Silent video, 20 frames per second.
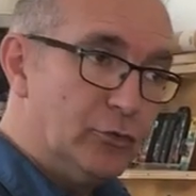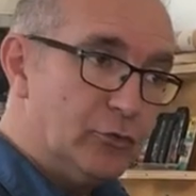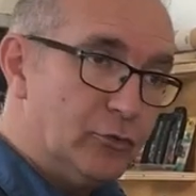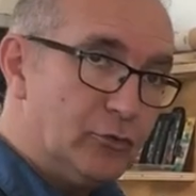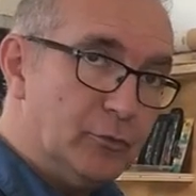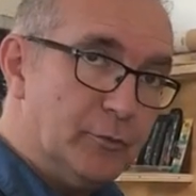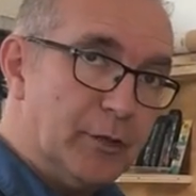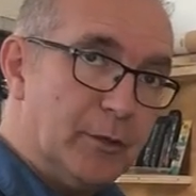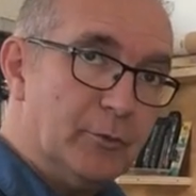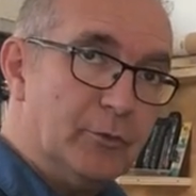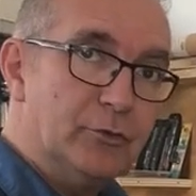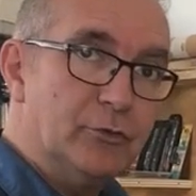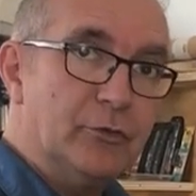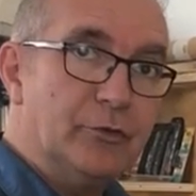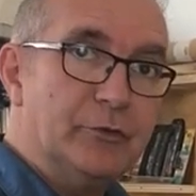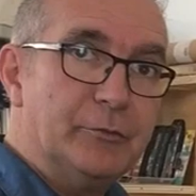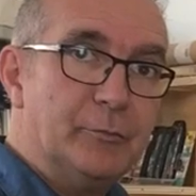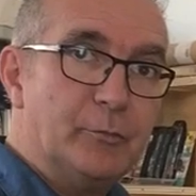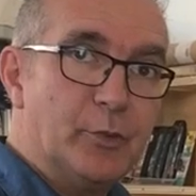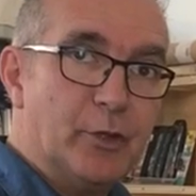to be able to
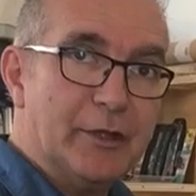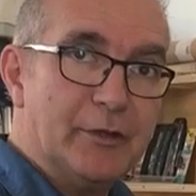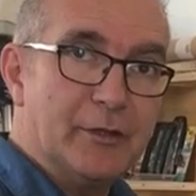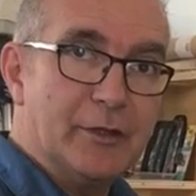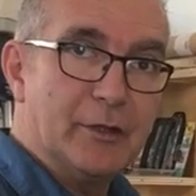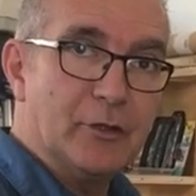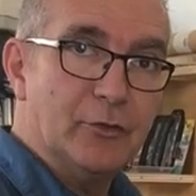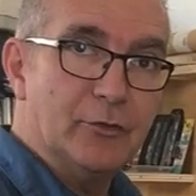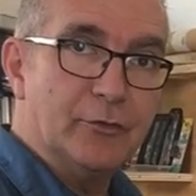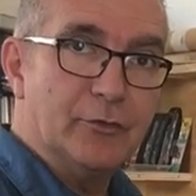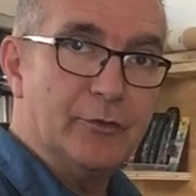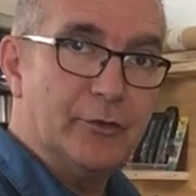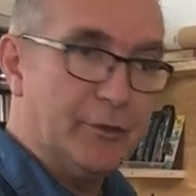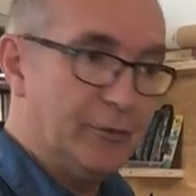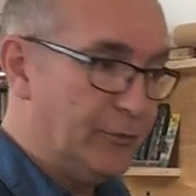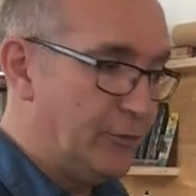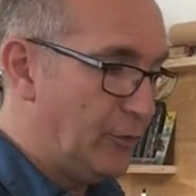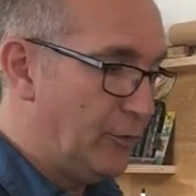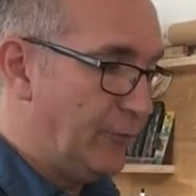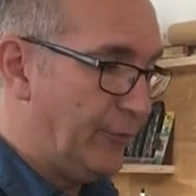spread the
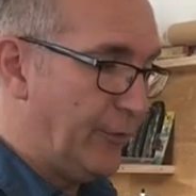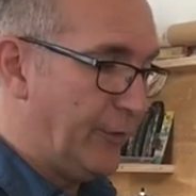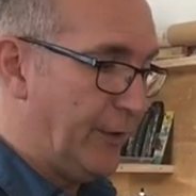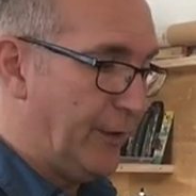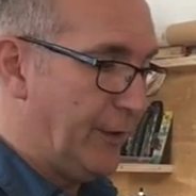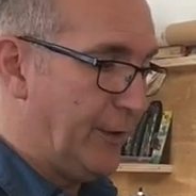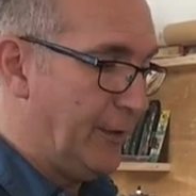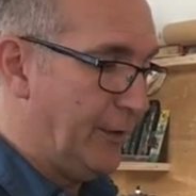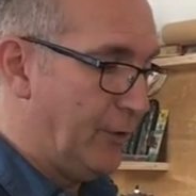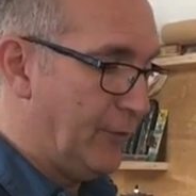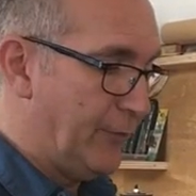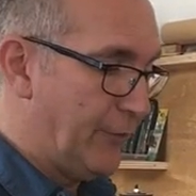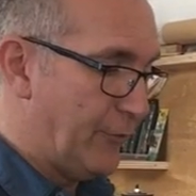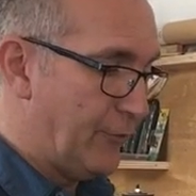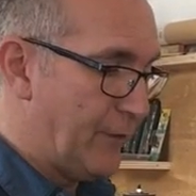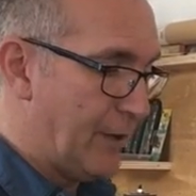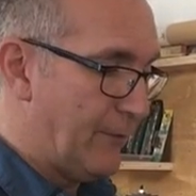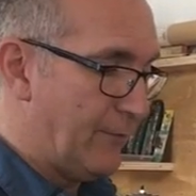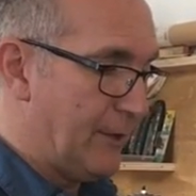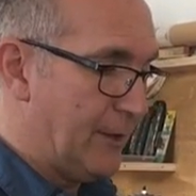content of the
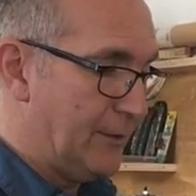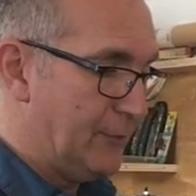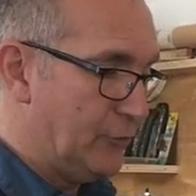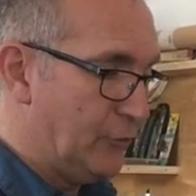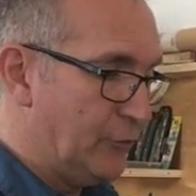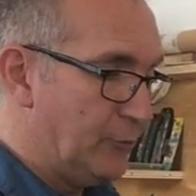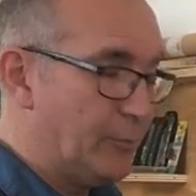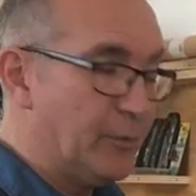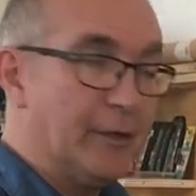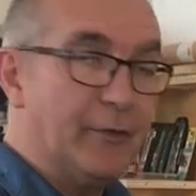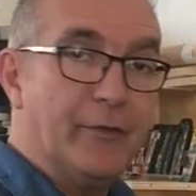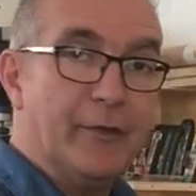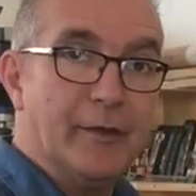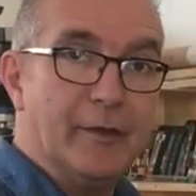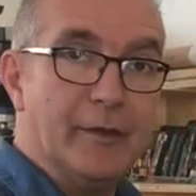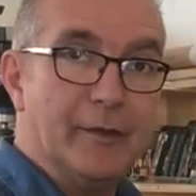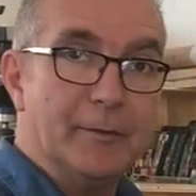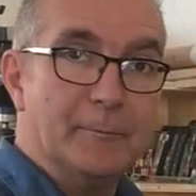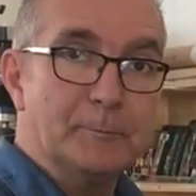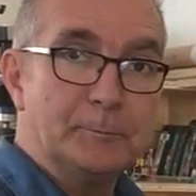rubber and to spread
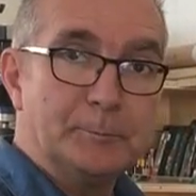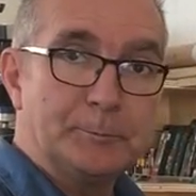the